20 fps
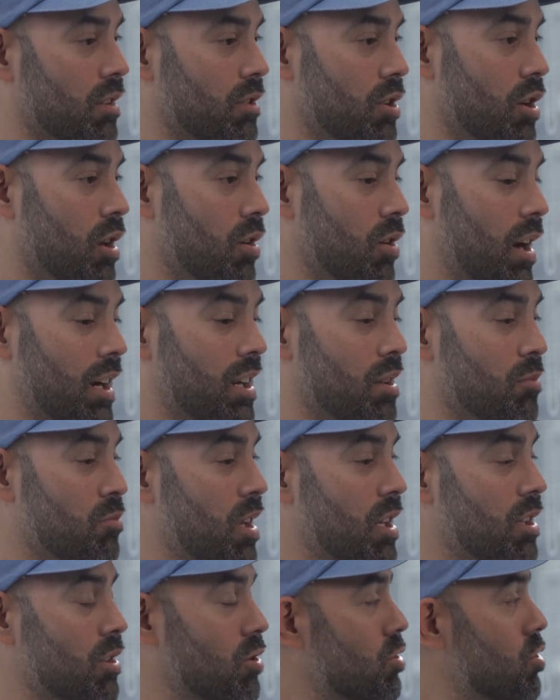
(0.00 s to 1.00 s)
yo, I can
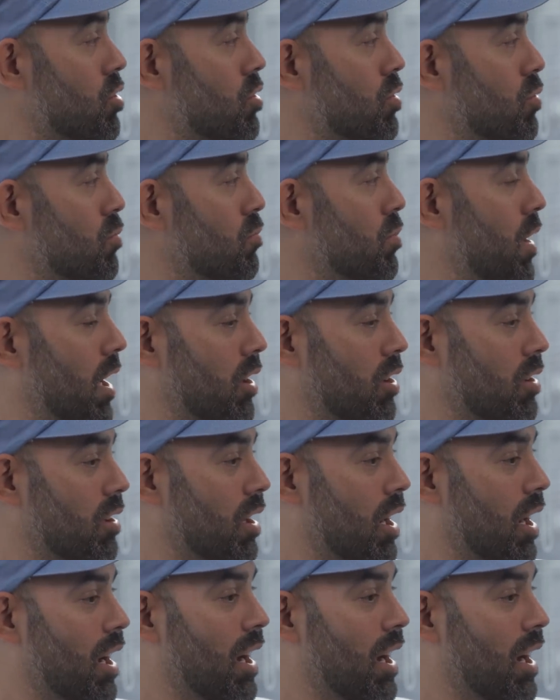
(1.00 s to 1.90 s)
make your shoe better.